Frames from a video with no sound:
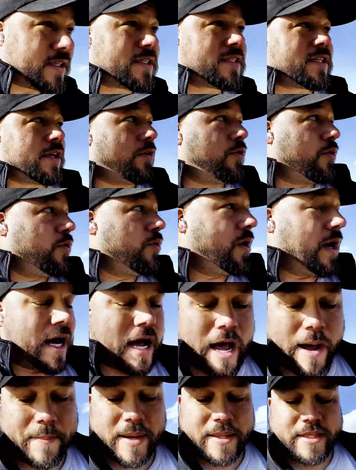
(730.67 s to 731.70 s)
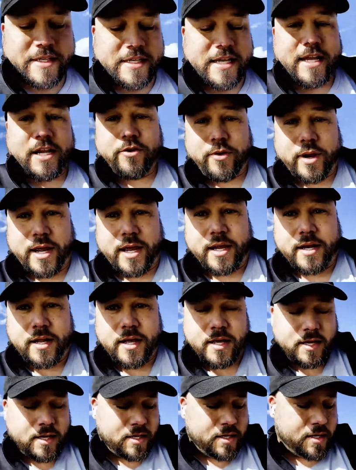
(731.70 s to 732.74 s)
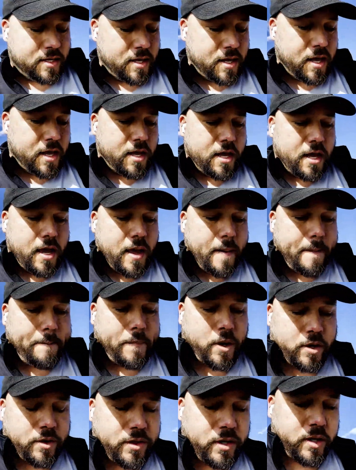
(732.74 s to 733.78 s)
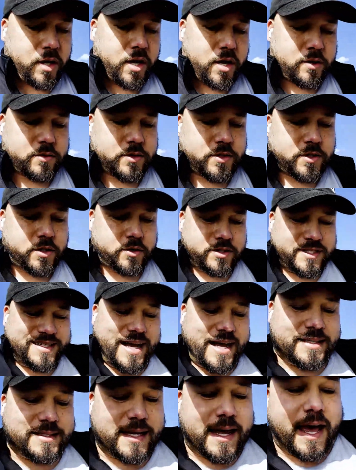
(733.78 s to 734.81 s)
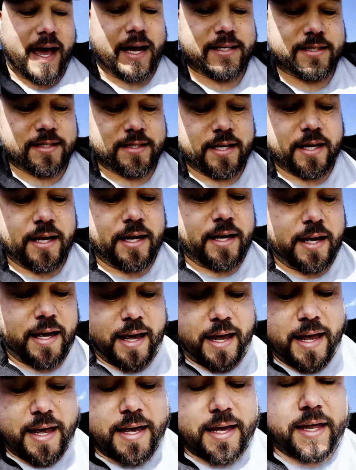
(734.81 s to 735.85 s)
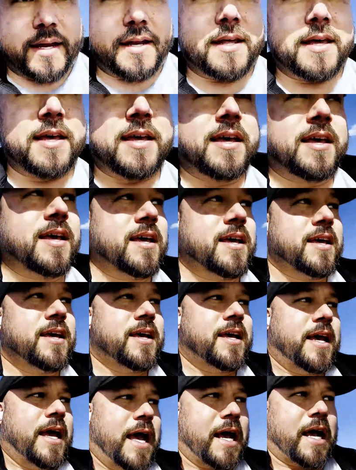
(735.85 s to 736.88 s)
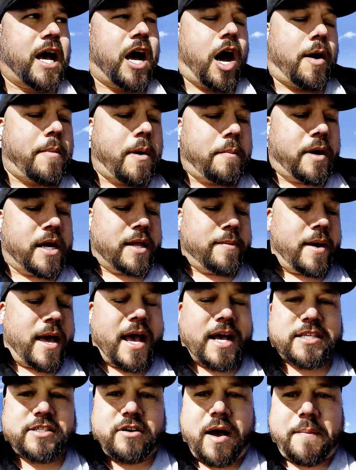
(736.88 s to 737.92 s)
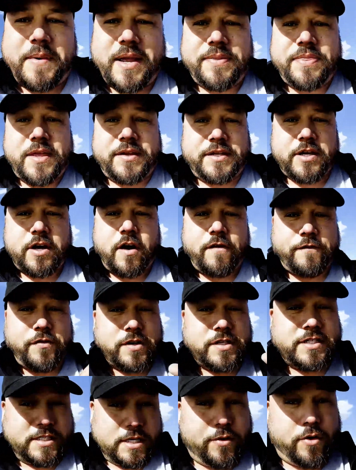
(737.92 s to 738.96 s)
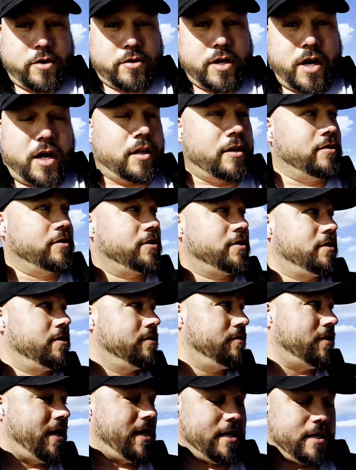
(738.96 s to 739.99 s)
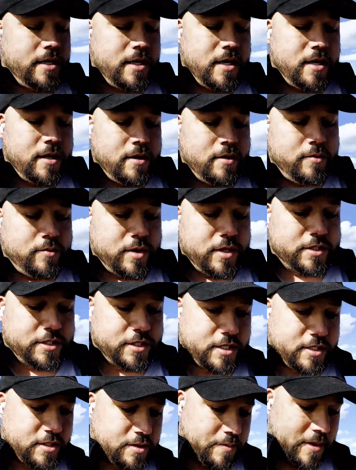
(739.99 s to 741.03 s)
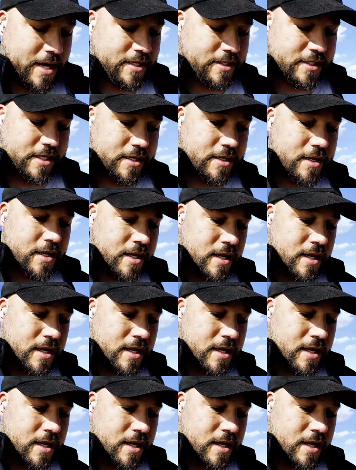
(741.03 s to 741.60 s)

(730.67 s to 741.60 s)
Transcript: So I made the 10 grand part of the loan, so it's not taxed, and I got all my money back. So I'm in the deal for $0, right? Which is amazing.